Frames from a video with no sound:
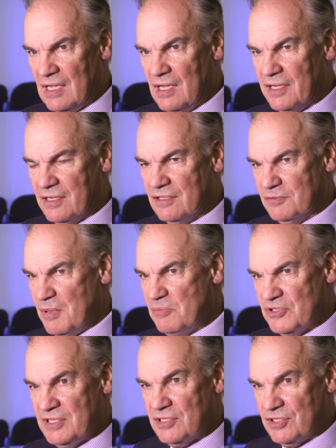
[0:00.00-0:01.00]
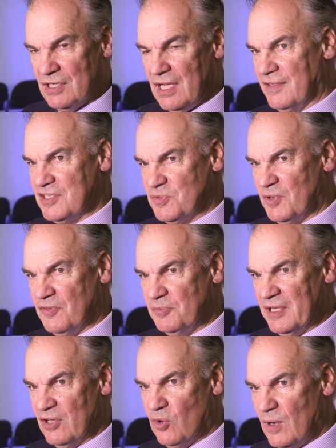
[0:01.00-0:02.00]
I can't remember a session like this when there have
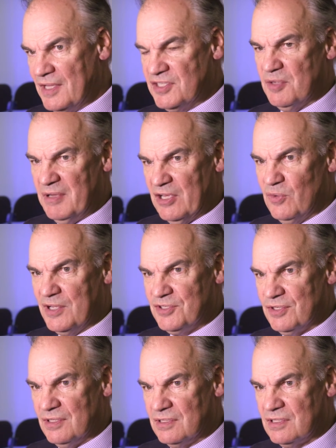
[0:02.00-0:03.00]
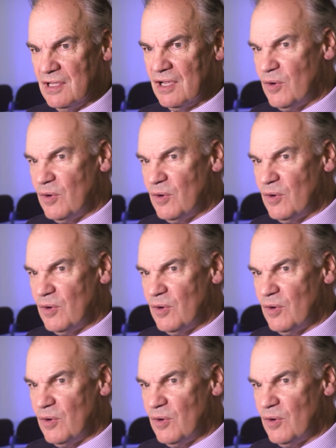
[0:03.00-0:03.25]
been quite so many questions,